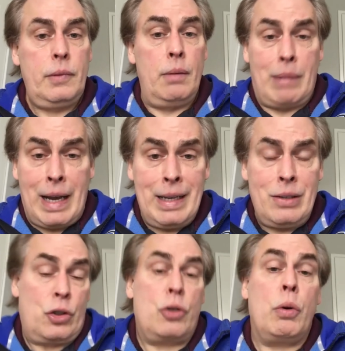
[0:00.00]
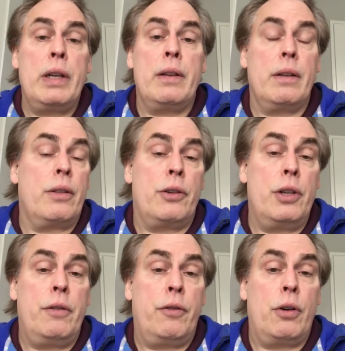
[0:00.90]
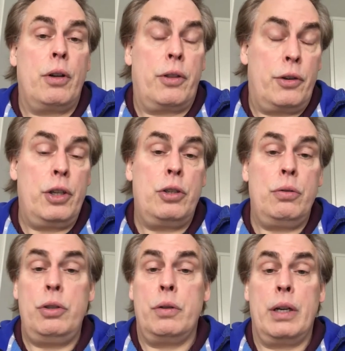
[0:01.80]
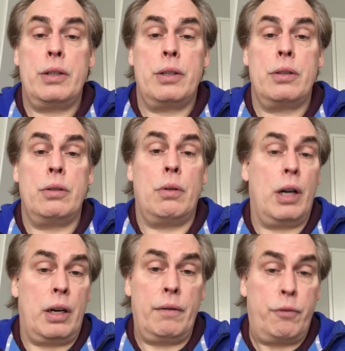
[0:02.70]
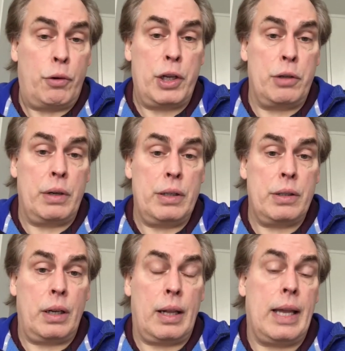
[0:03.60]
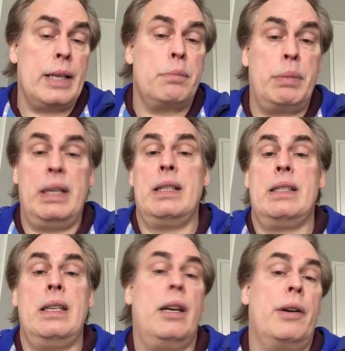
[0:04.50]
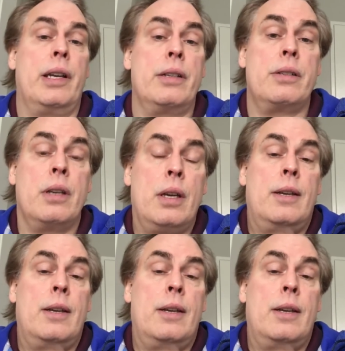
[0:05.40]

Mine is 32 units to 140 units in Class B and C areas.